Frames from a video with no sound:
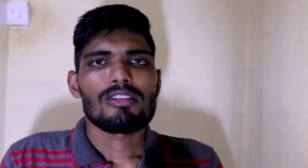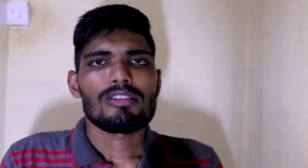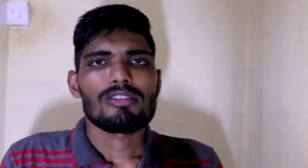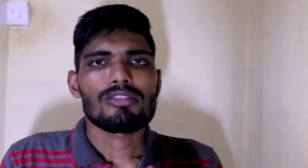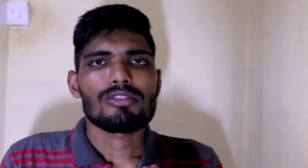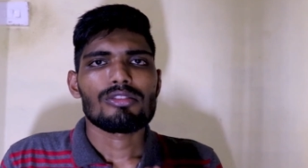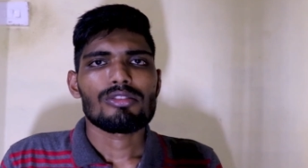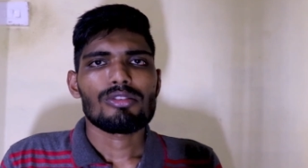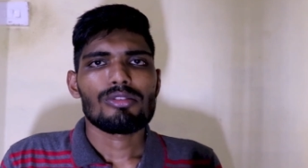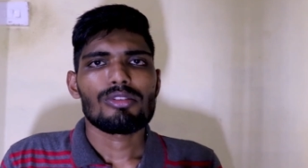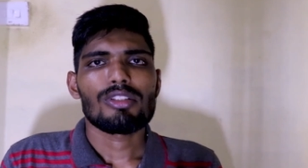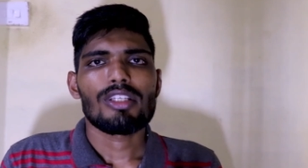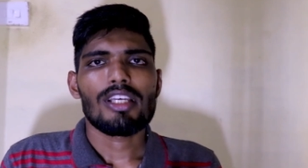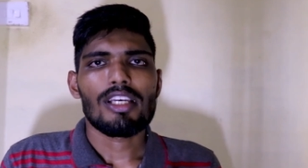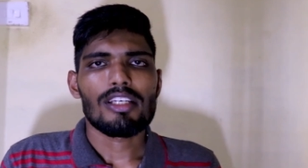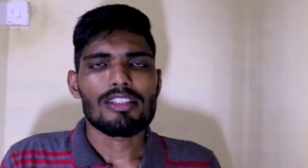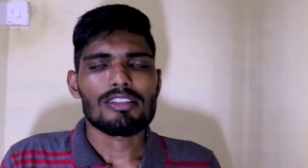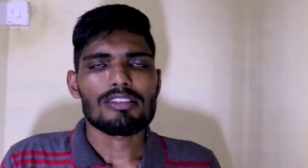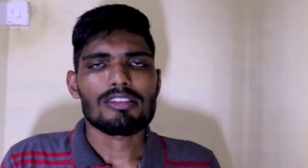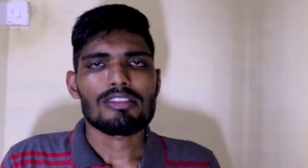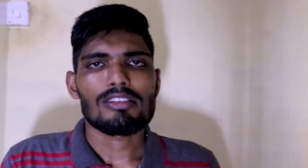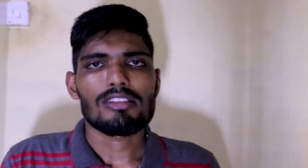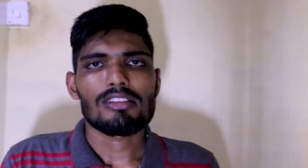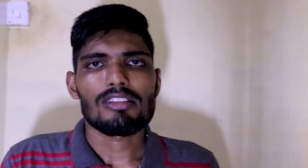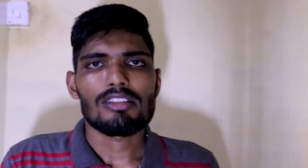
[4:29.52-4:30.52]
so
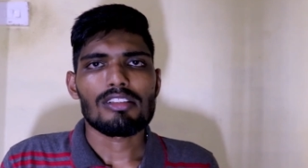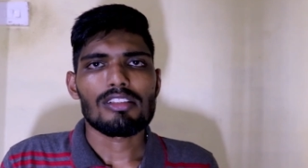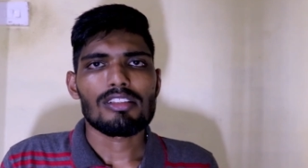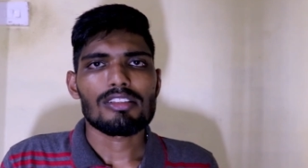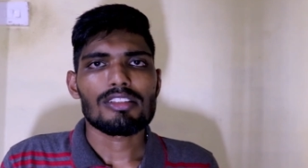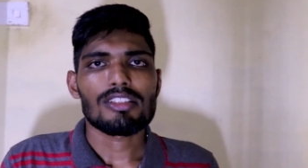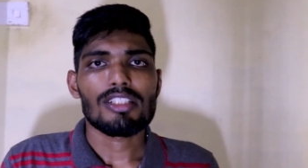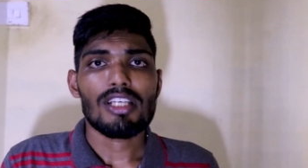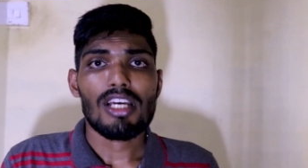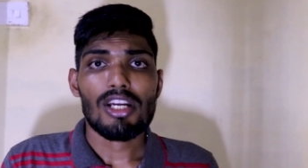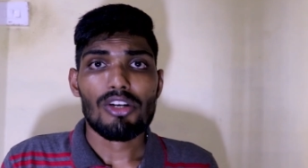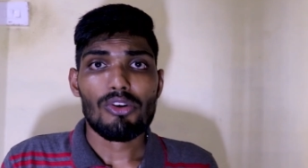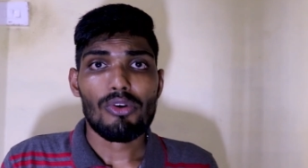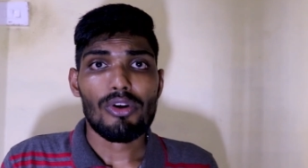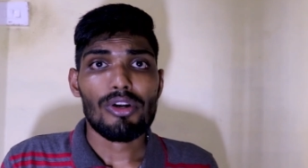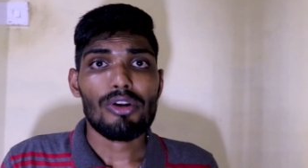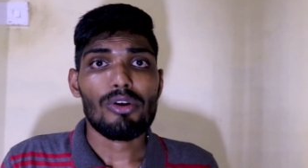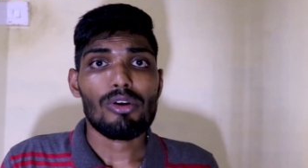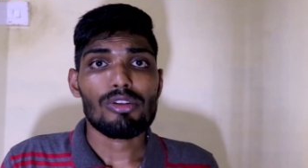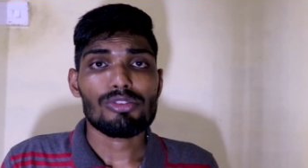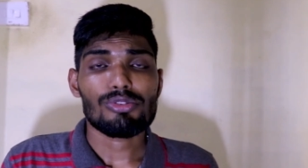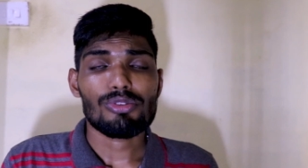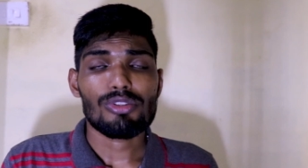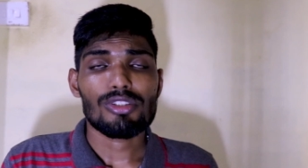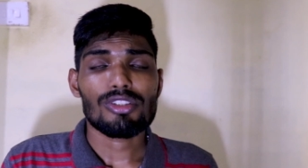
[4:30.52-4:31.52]
yes uh, crDroid
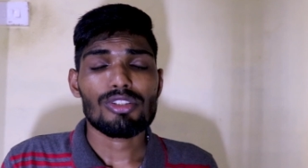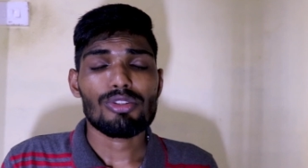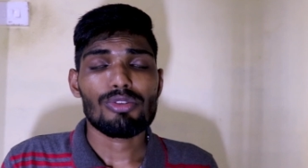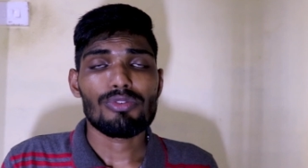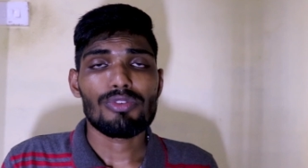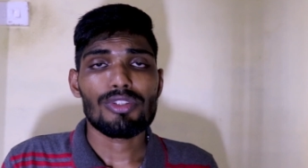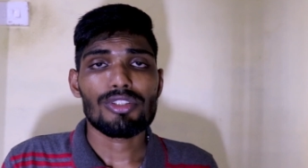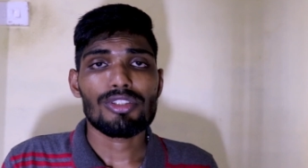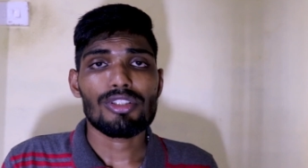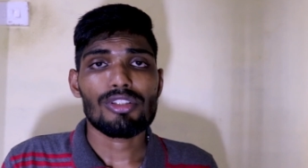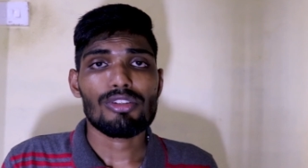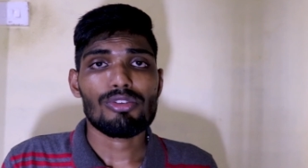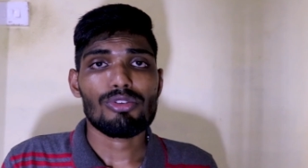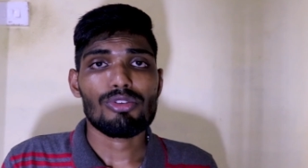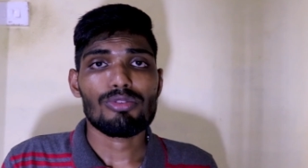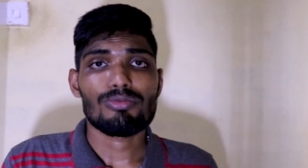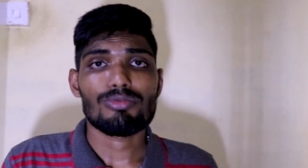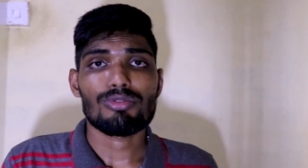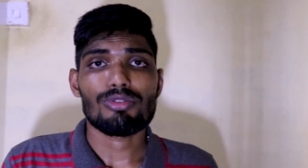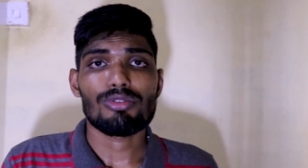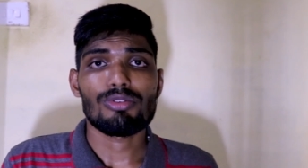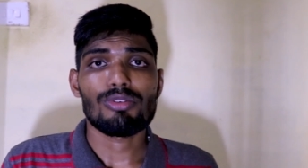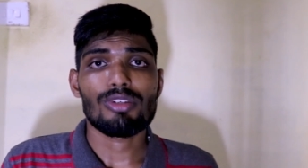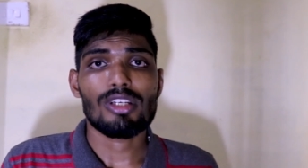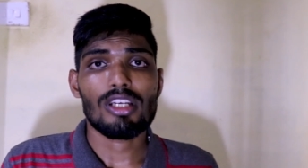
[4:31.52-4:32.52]
also is official ROM
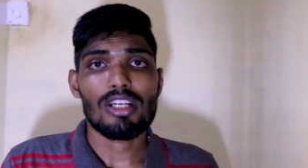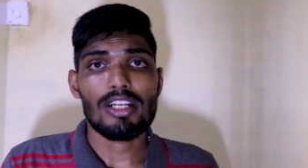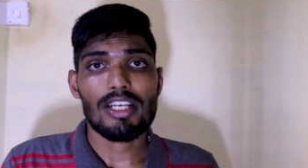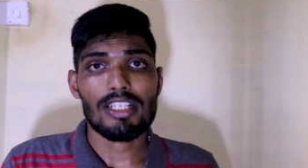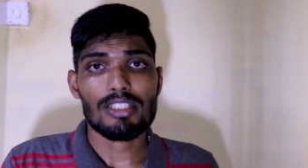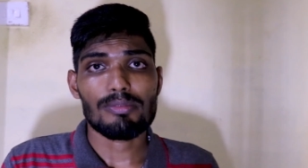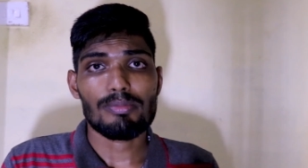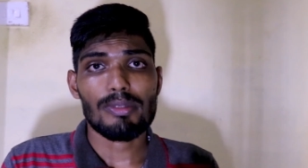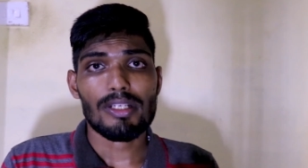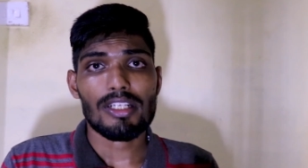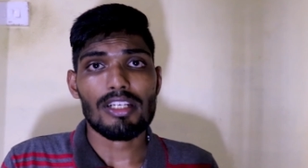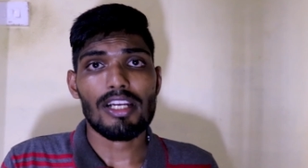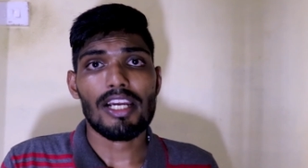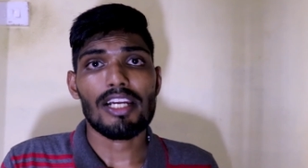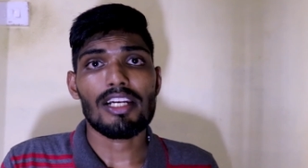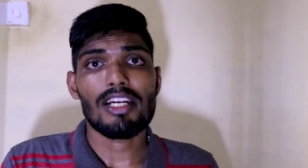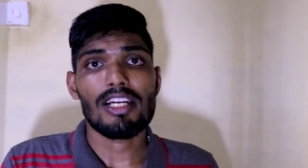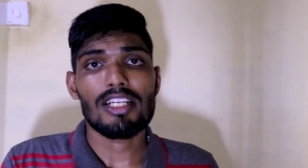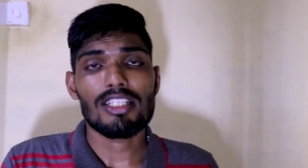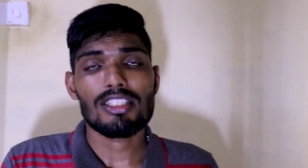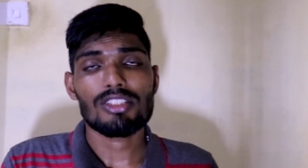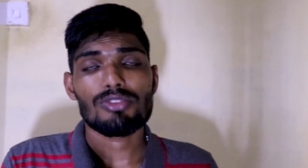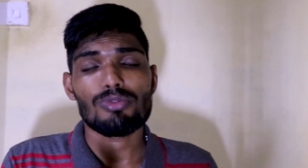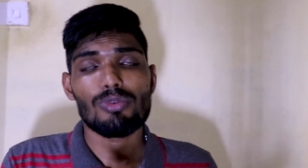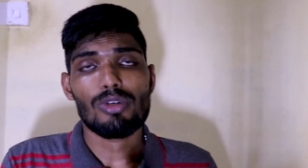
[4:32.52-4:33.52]
so you can expect
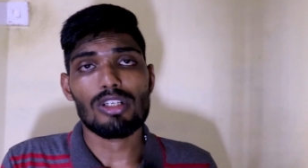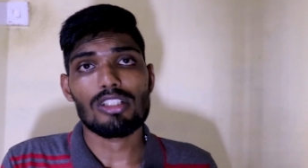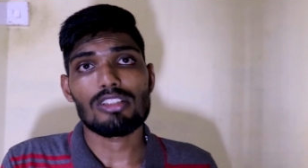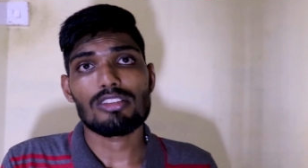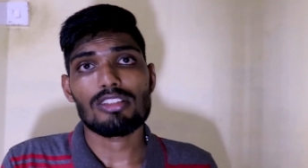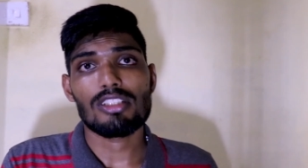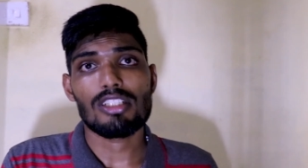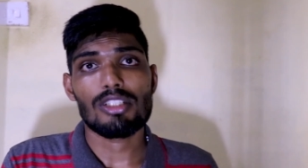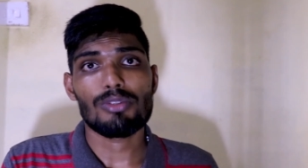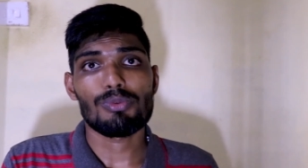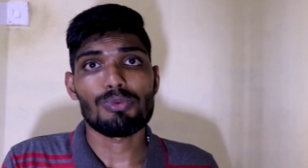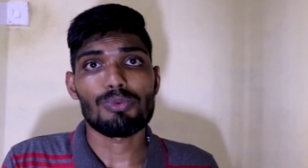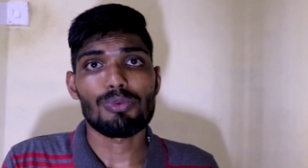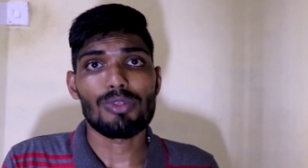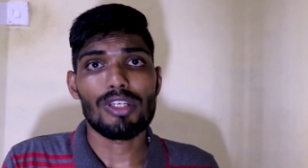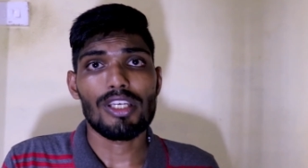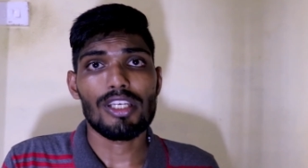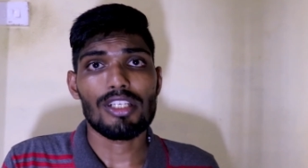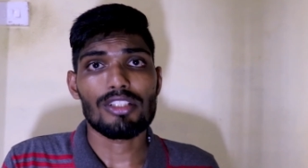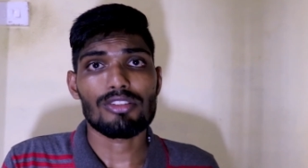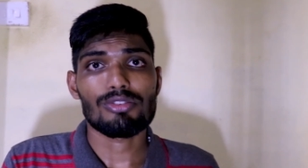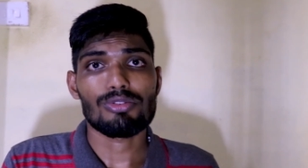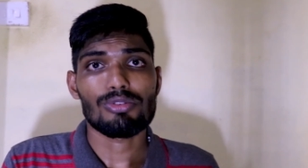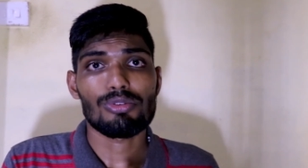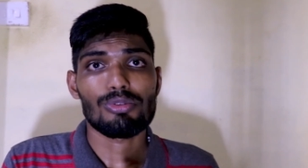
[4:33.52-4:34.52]
nightlies once in a
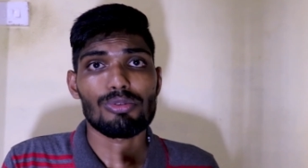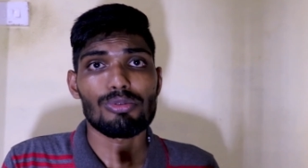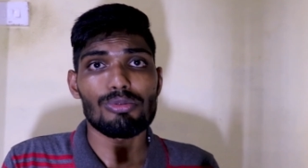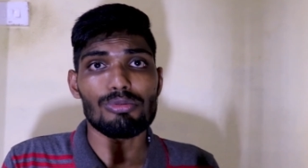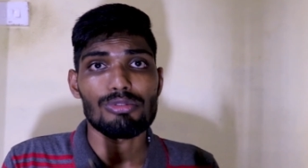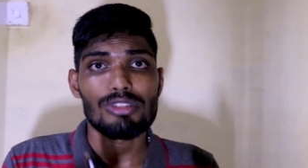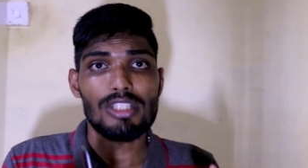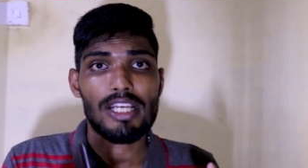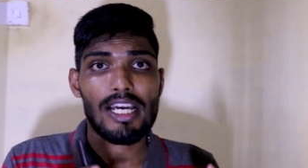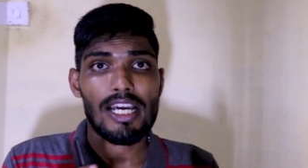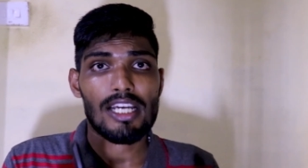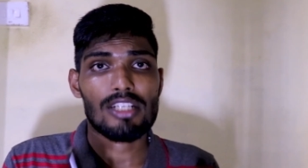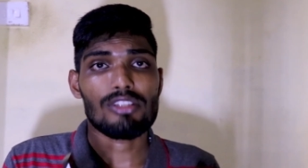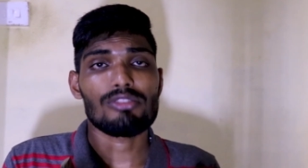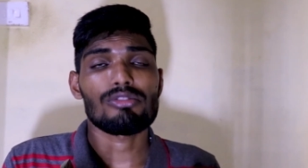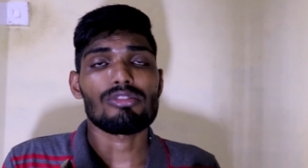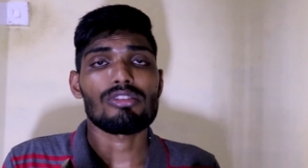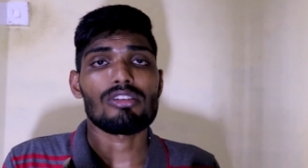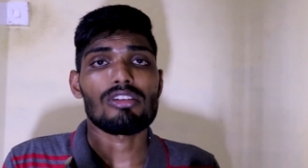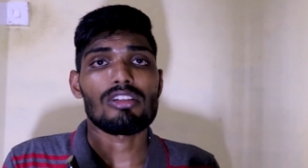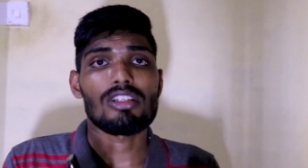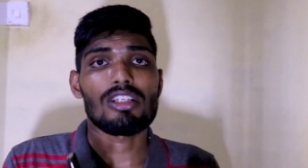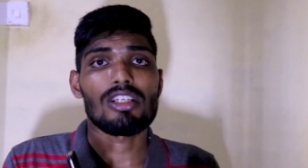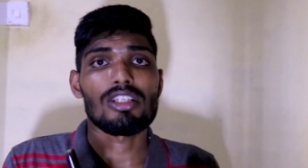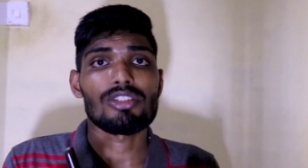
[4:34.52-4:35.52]
week so that
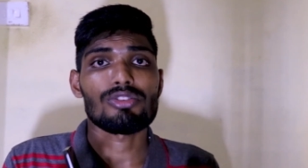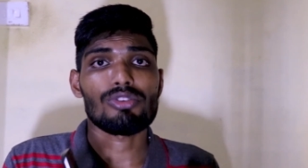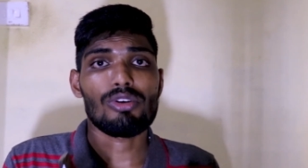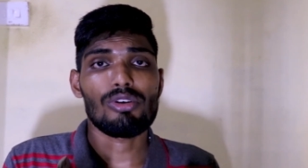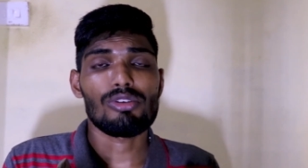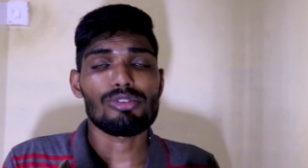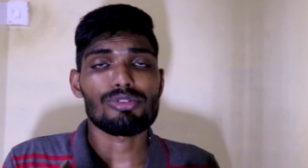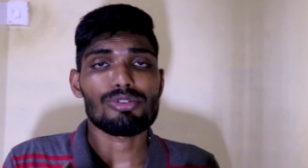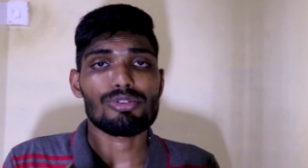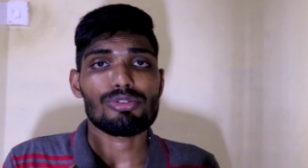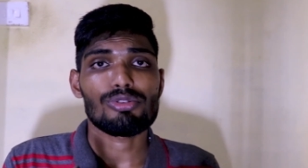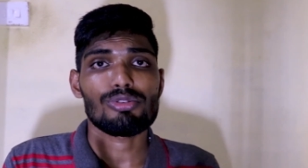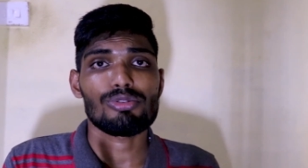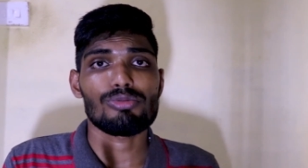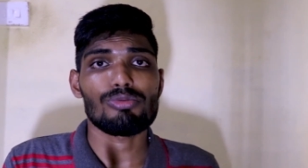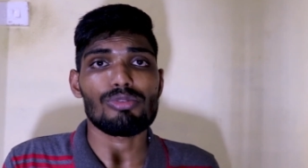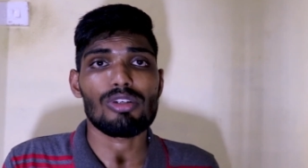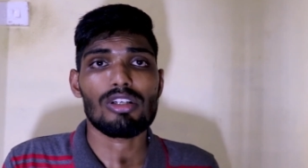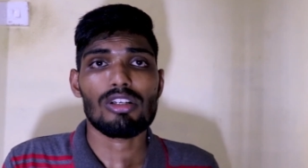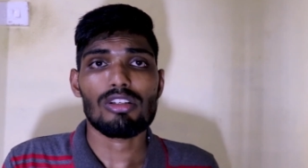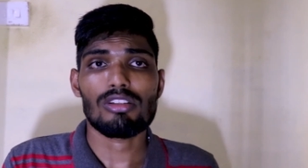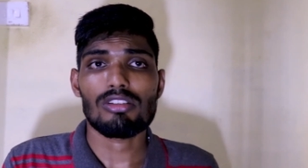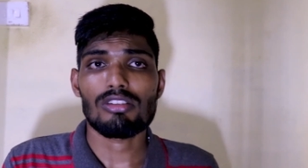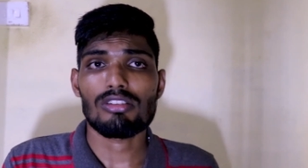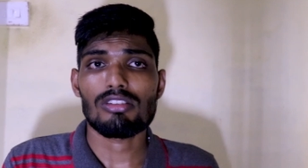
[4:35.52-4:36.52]
is also
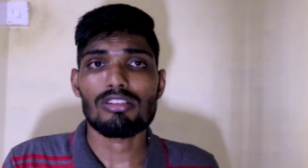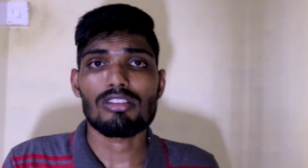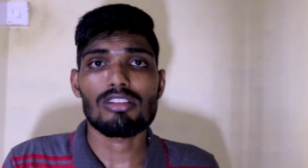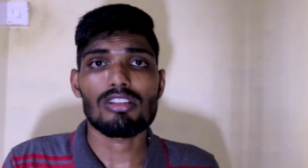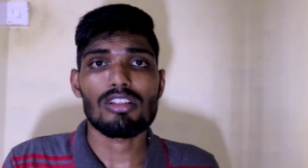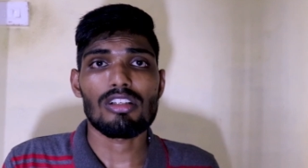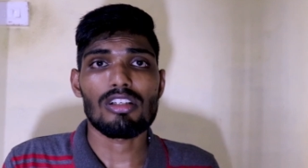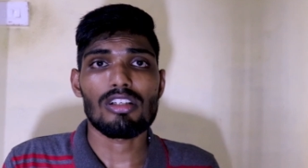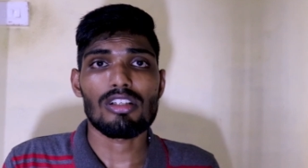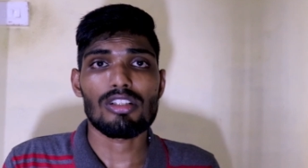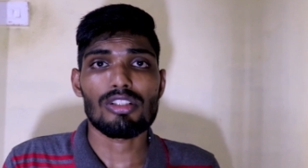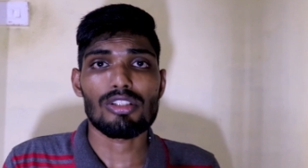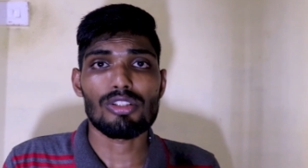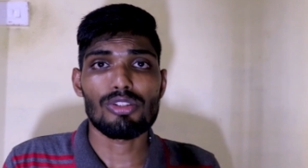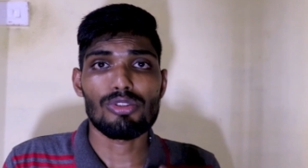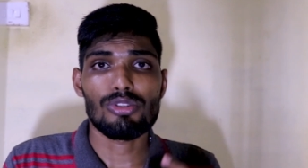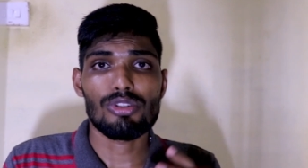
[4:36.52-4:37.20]
one uh,